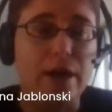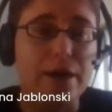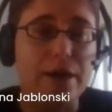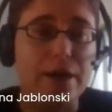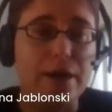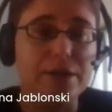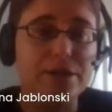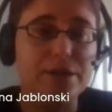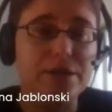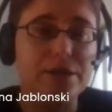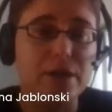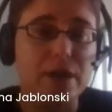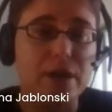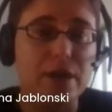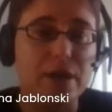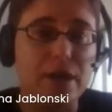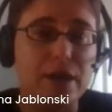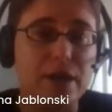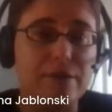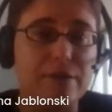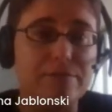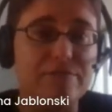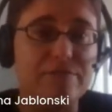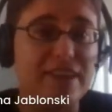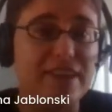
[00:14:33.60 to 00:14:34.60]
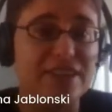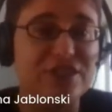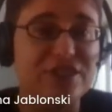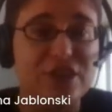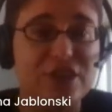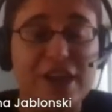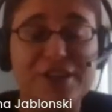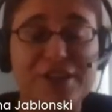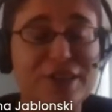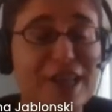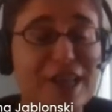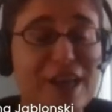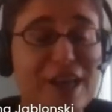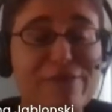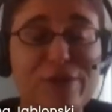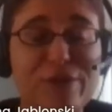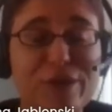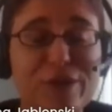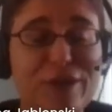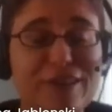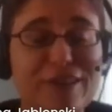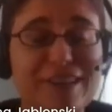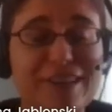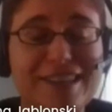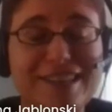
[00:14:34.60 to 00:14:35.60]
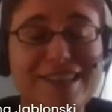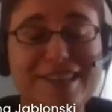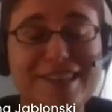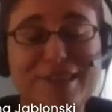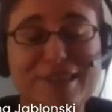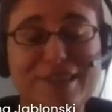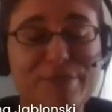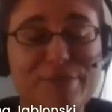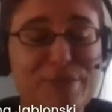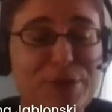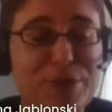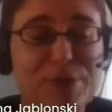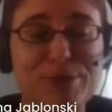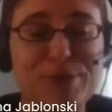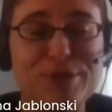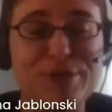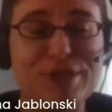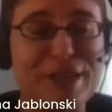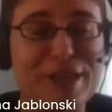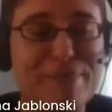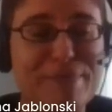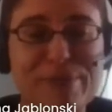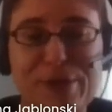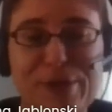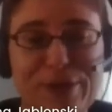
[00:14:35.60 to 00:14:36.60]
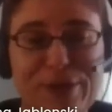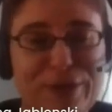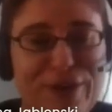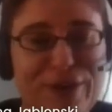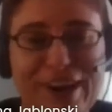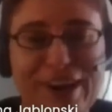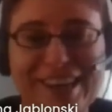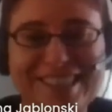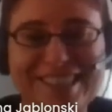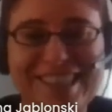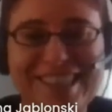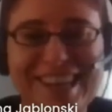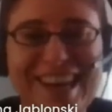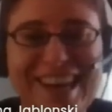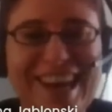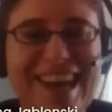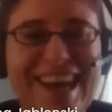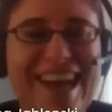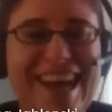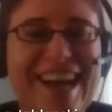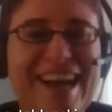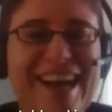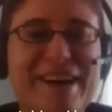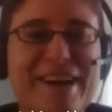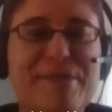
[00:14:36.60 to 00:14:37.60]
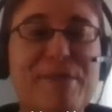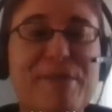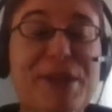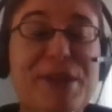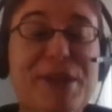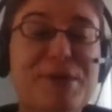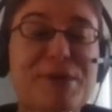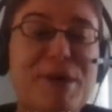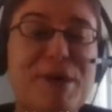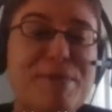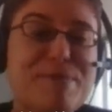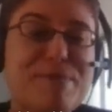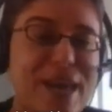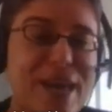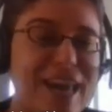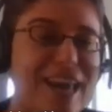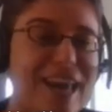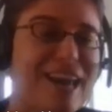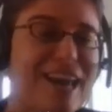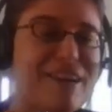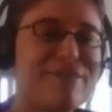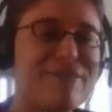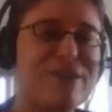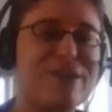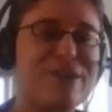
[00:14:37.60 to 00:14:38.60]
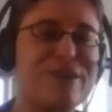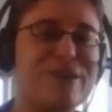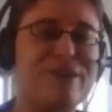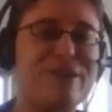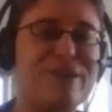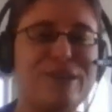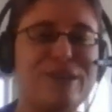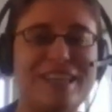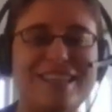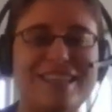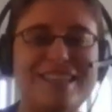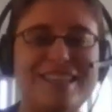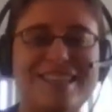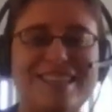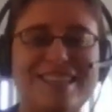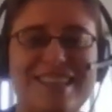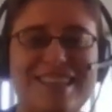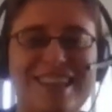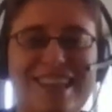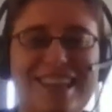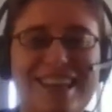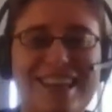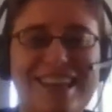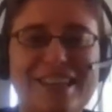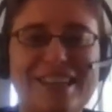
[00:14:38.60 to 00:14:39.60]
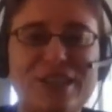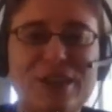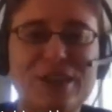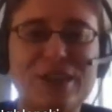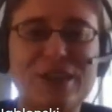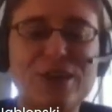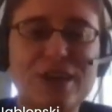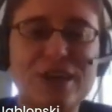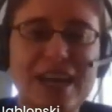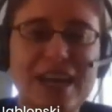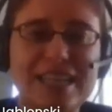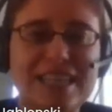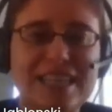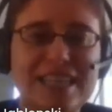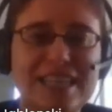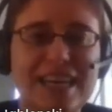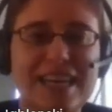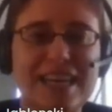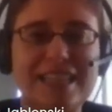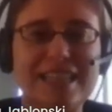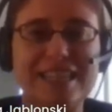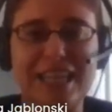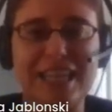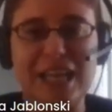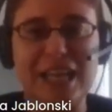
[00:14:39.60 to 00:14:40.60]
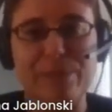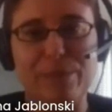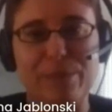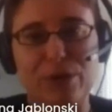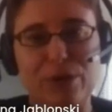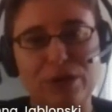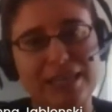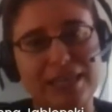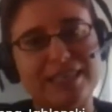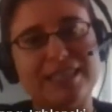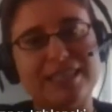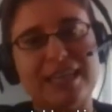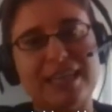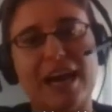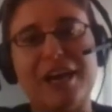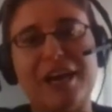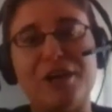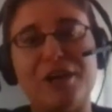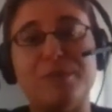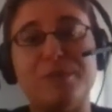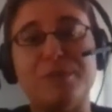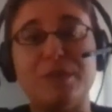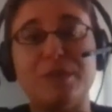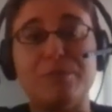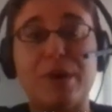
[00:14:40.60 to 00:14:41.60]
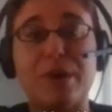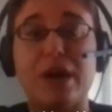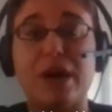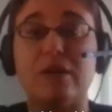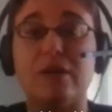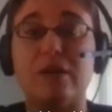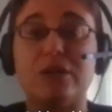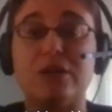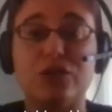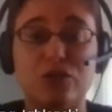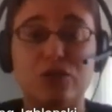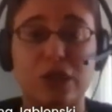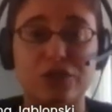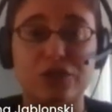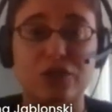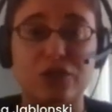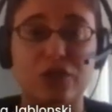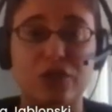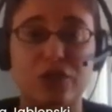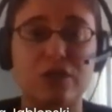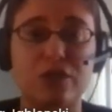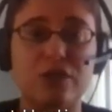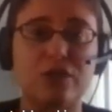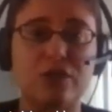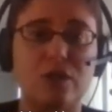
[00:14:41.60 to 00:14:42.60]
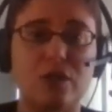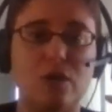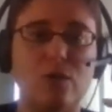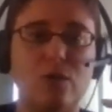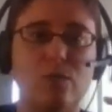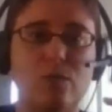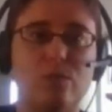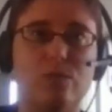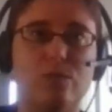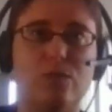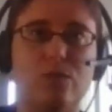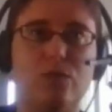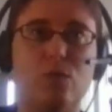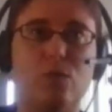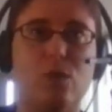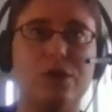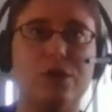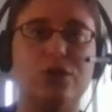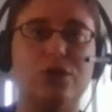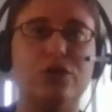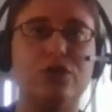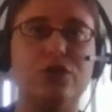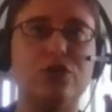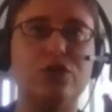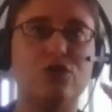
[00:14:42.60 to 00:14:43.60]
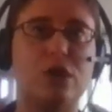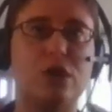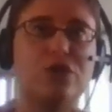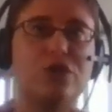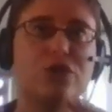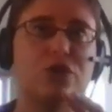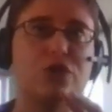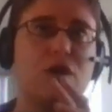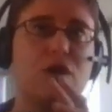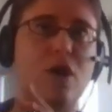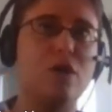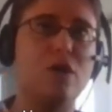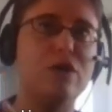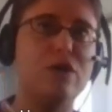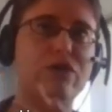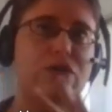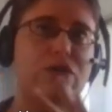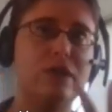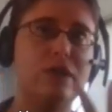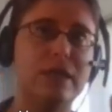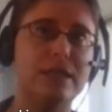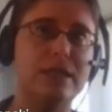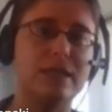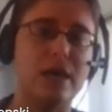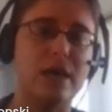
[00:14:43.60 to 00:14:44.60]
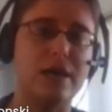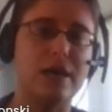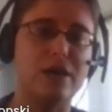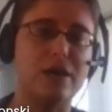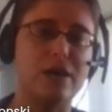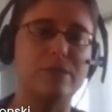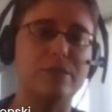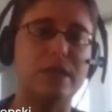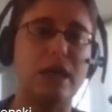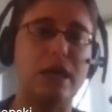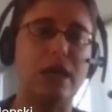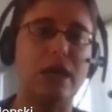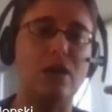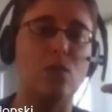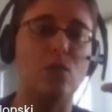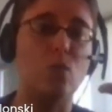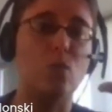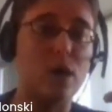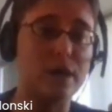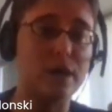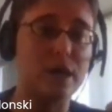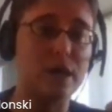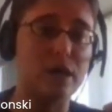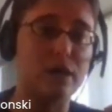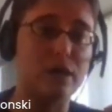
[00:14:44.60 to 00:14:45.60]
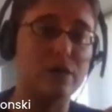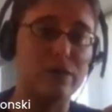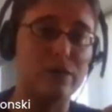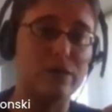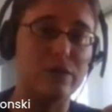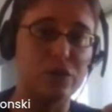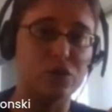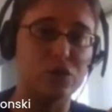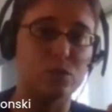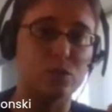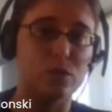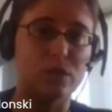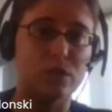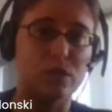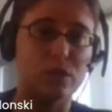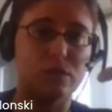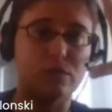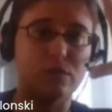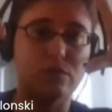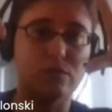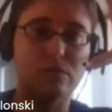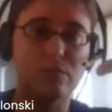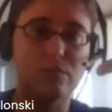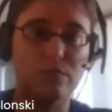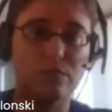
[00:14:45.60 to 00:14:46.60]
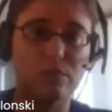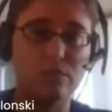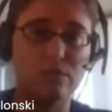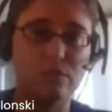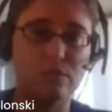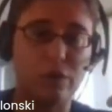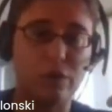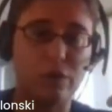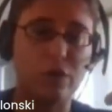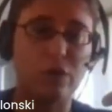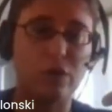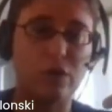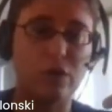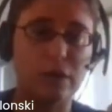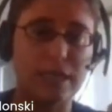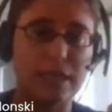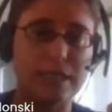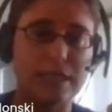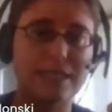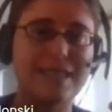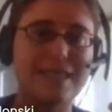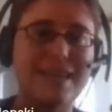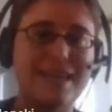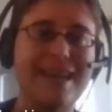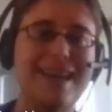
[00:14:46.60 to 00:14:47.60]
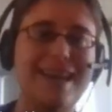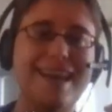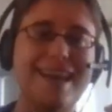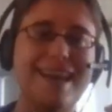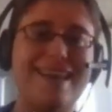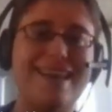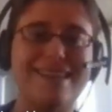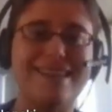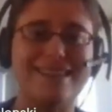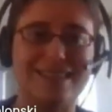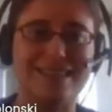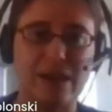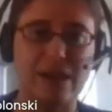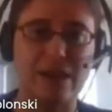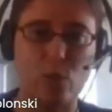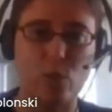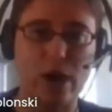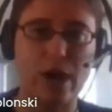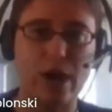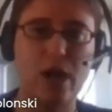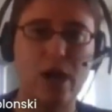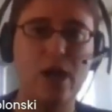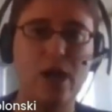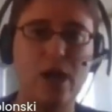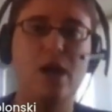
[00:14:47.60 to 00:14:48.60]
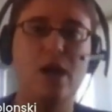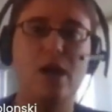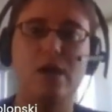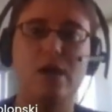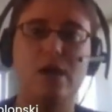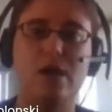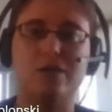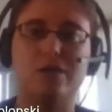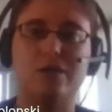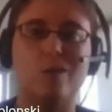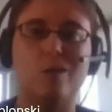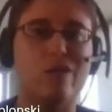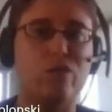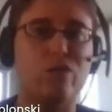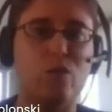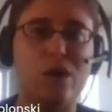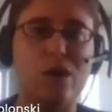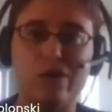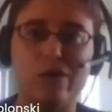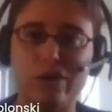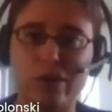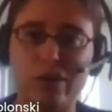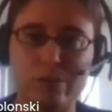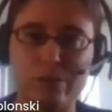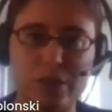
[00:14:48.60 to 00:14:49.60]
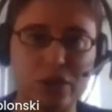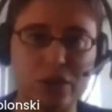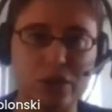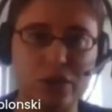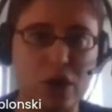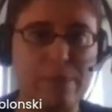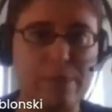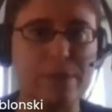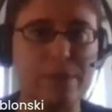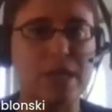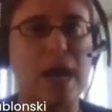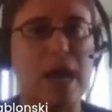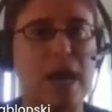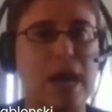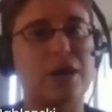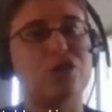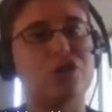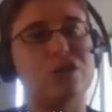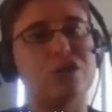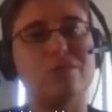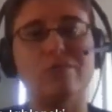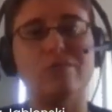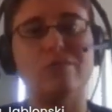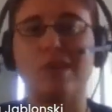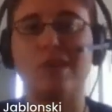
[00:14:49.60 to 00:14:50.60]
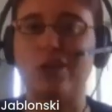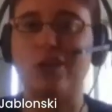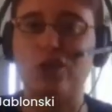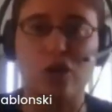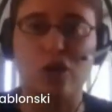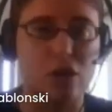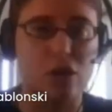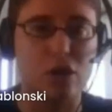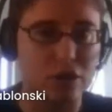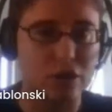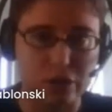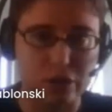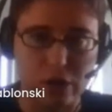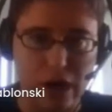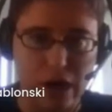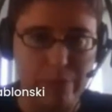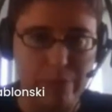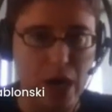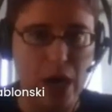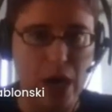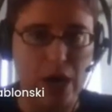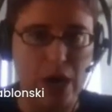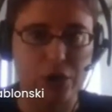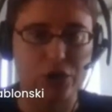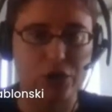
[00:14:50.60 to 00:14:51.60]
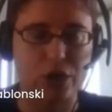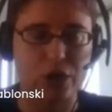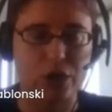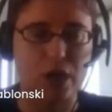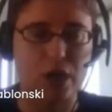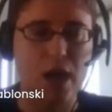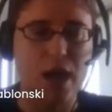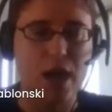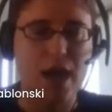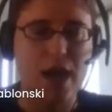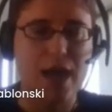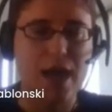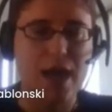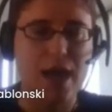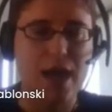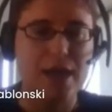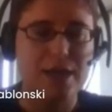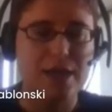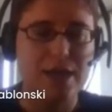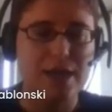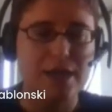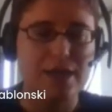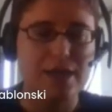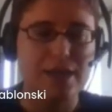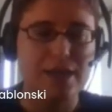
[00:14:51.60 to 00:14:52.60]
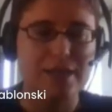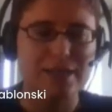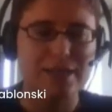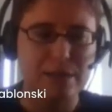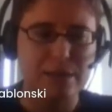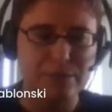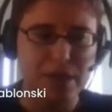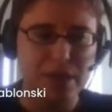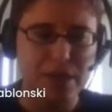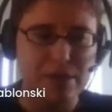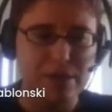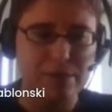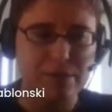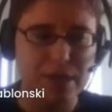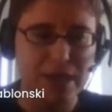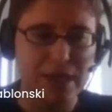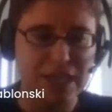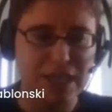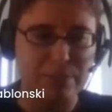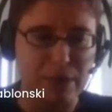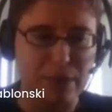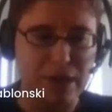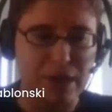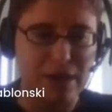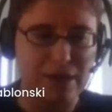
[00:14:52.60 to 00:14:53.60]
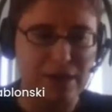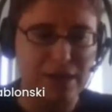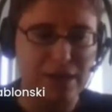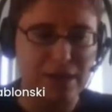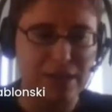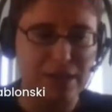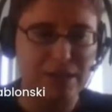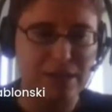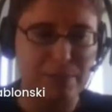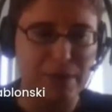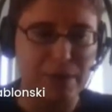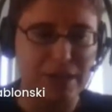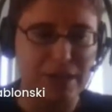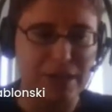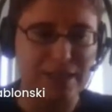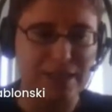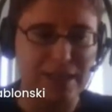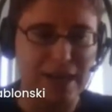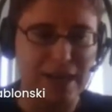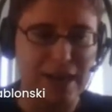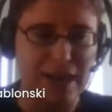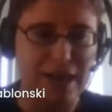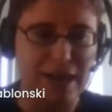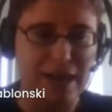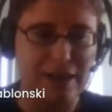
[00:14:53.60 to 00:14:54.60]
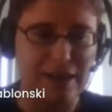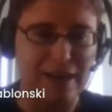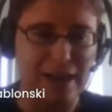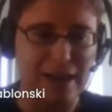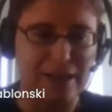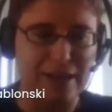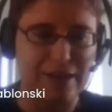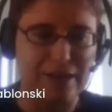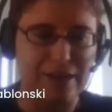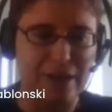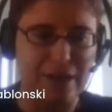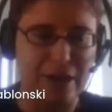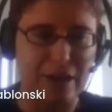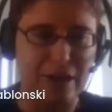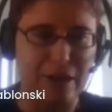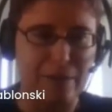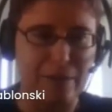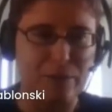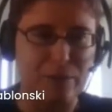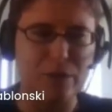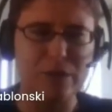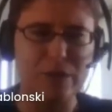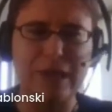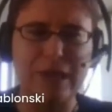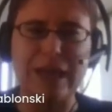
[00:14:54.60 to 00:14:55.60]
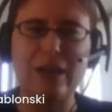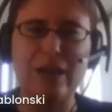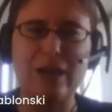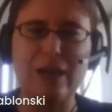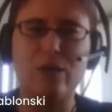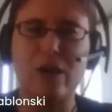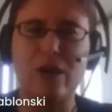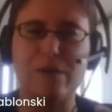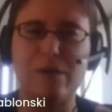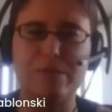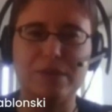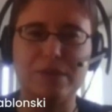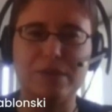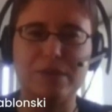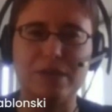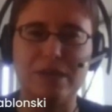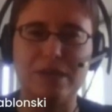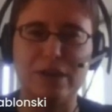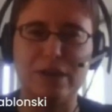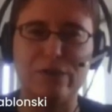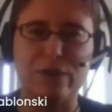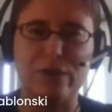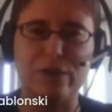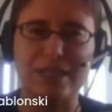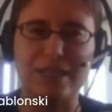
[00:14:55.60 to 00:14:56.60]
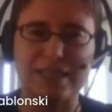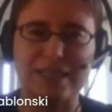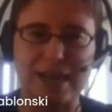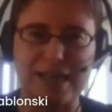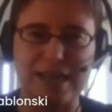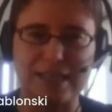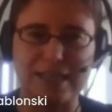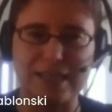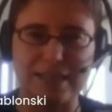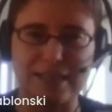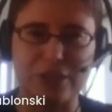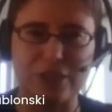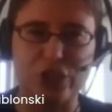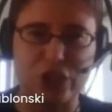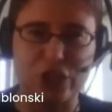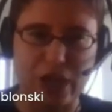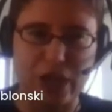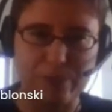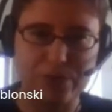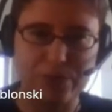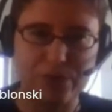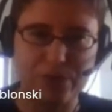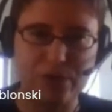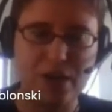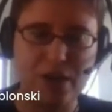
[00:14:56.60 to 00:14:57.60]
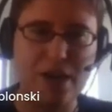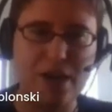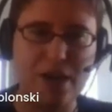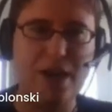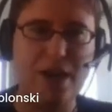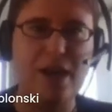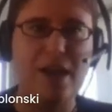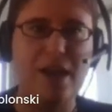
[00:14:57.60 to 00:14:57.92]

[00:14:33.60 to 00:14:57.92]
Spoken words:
And I just love vertical lists. Use them. They're great. When you are making a vertical list, it is a good idea to keep your list items in parallel structure. So you want to structure all of the list items in one individual vertical list in the same way. So if one of them describes an action, they should all describe an action. Sometimes I explain this by saying that the Lego comes in different sizes and shapes.